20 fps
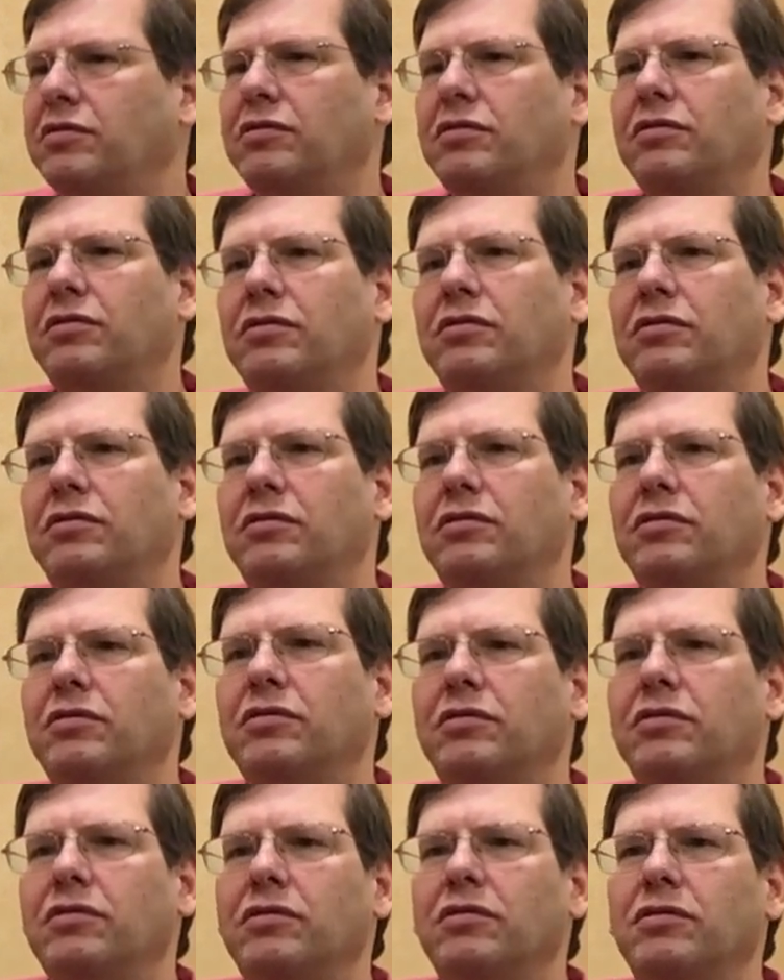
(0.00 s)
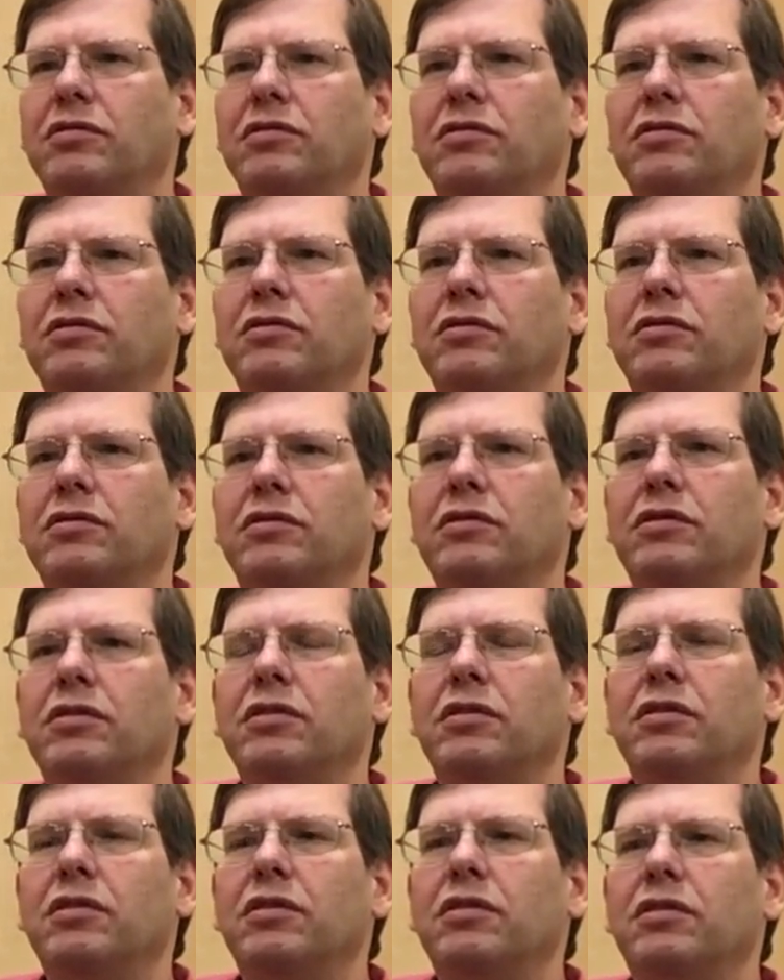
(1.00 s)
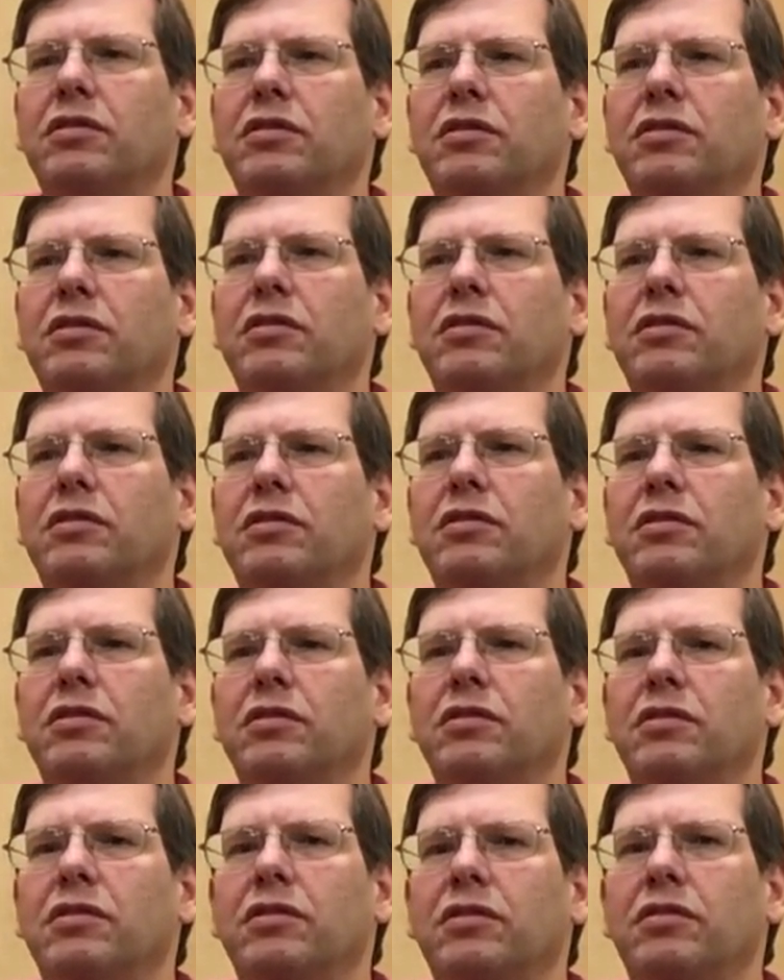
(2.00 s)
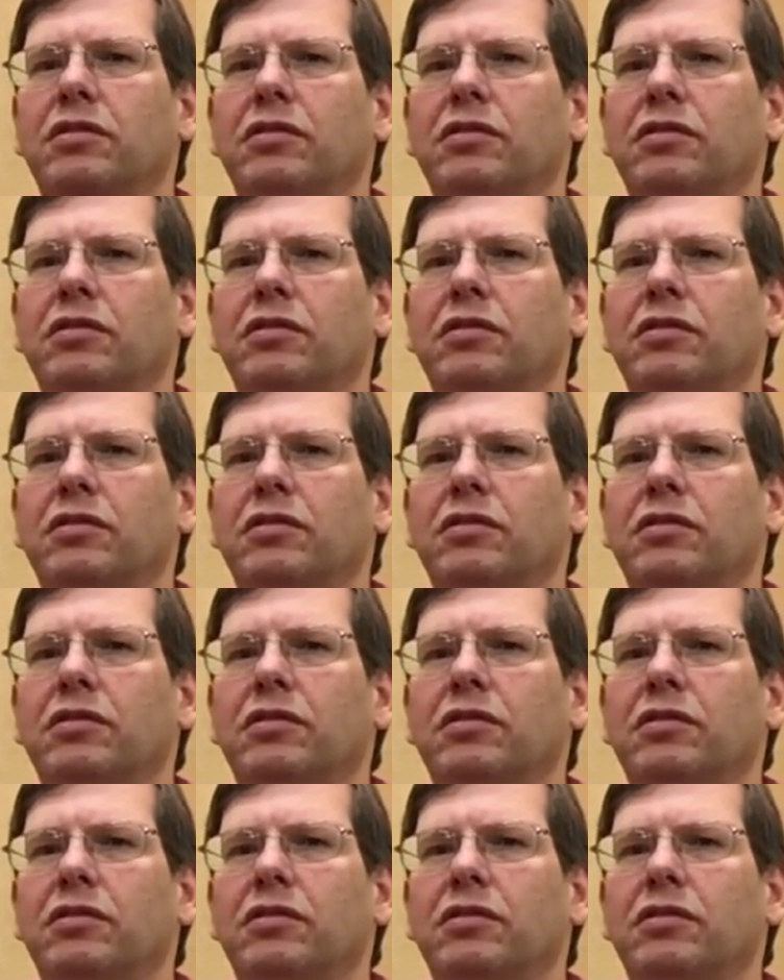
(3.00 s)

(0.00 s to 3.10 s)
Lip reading: [no speech]